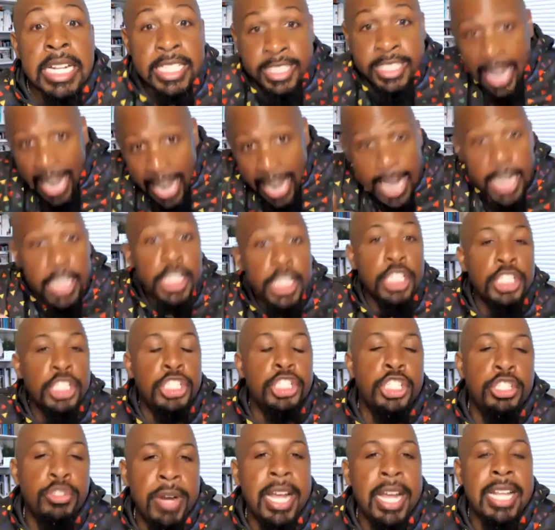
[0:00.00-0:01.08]
Take the
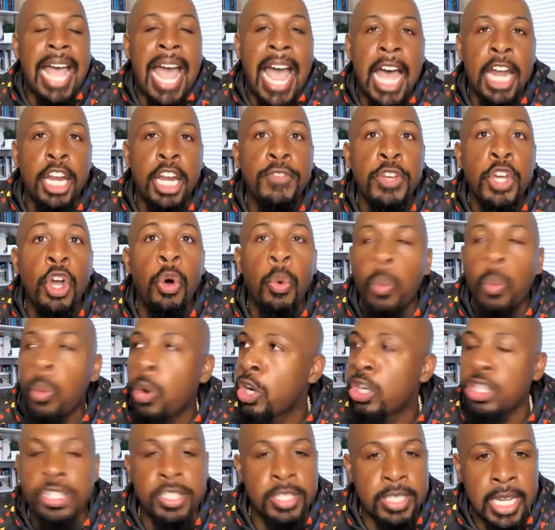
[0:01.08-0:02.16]
strength out of your
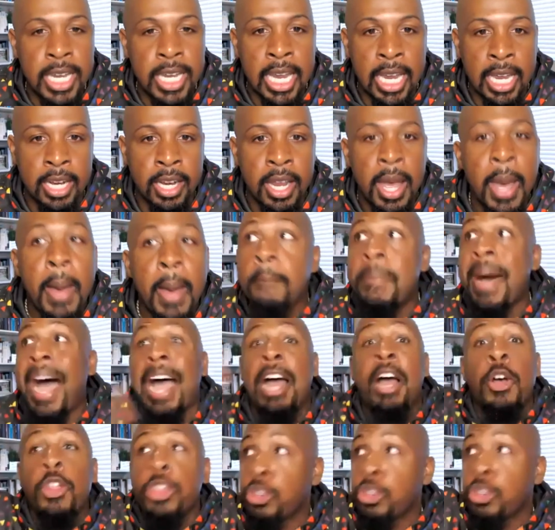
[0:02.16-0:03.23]
worst sin
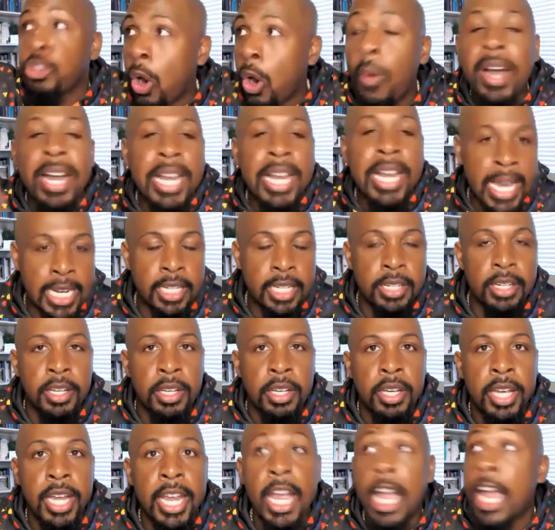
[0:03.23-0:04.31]
by throwing it
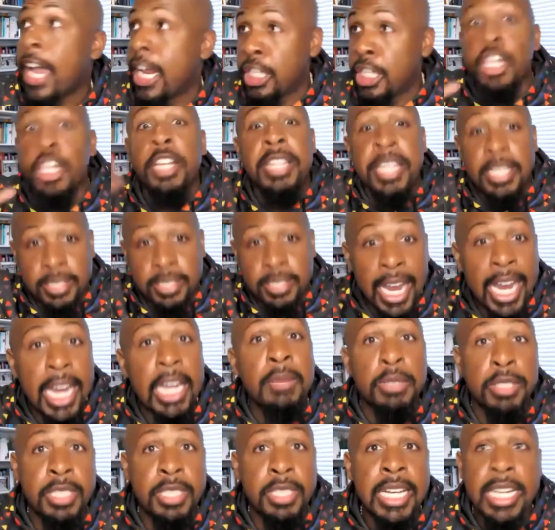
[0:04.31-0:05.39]
into the
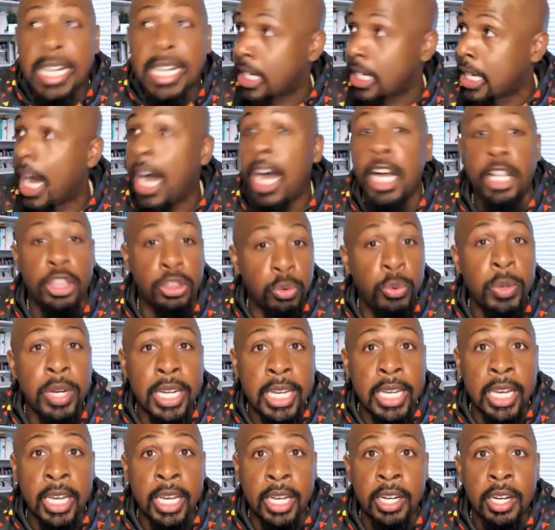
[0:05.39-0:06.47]
same sea that God threw it
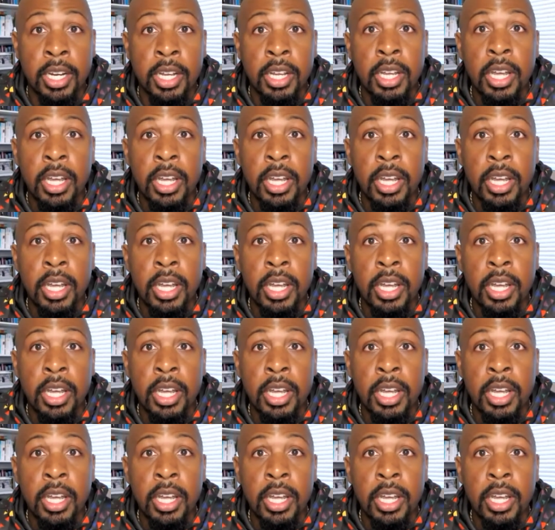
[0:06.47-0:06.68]
in